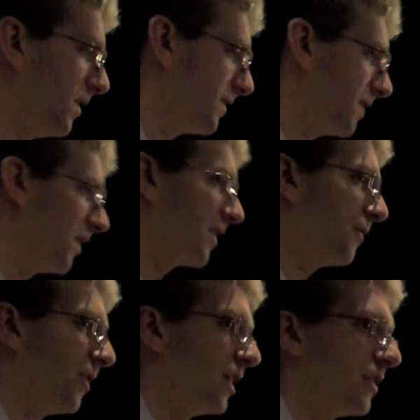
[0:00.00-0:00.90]
slightly
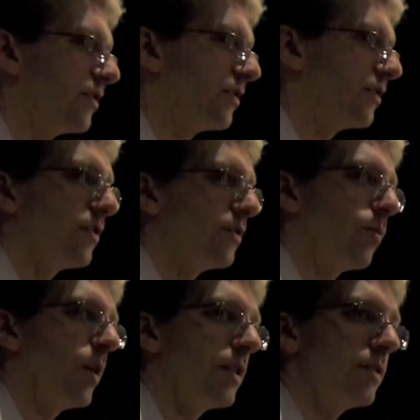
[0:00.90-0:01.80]
greenish tinged
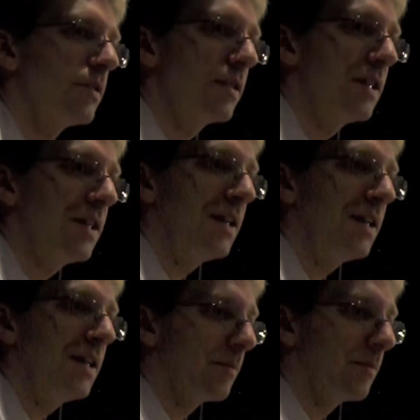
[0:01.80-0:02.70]
ones.
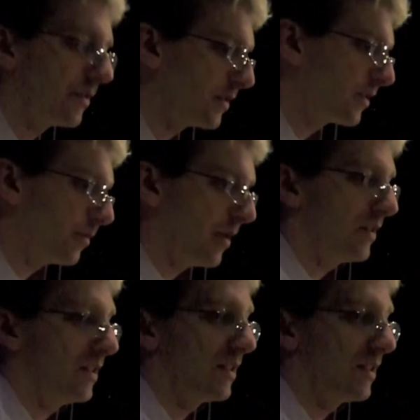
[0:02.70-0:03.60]
So it's just a
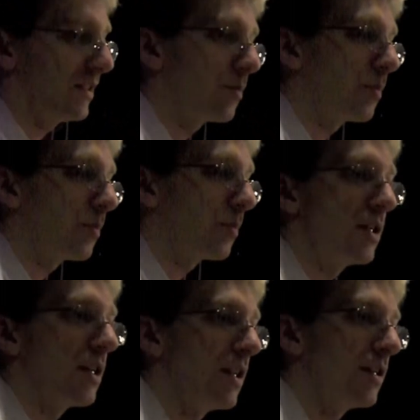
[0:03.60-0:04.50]
process as you're putting
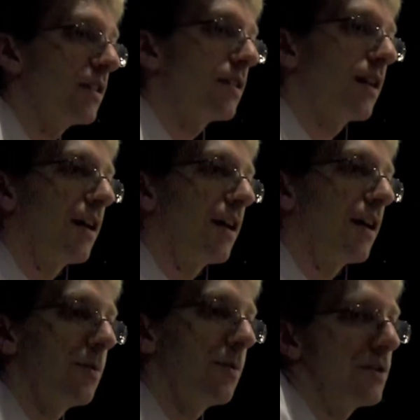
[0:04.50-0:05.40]
it in to kind of
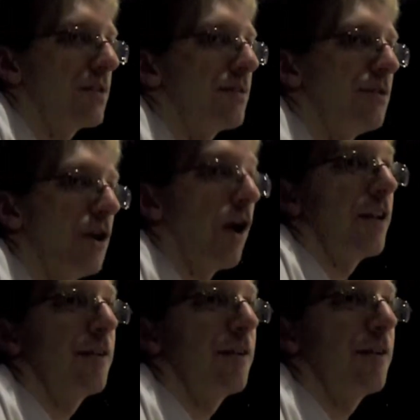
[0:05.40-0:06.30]
almost
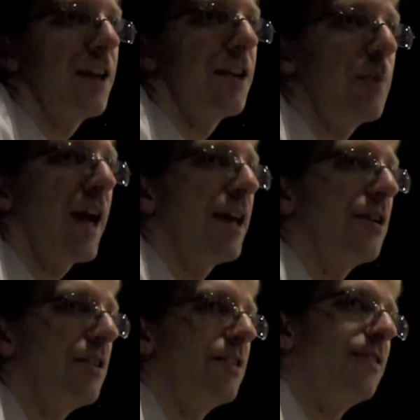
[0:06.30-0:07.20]
not create a pattern,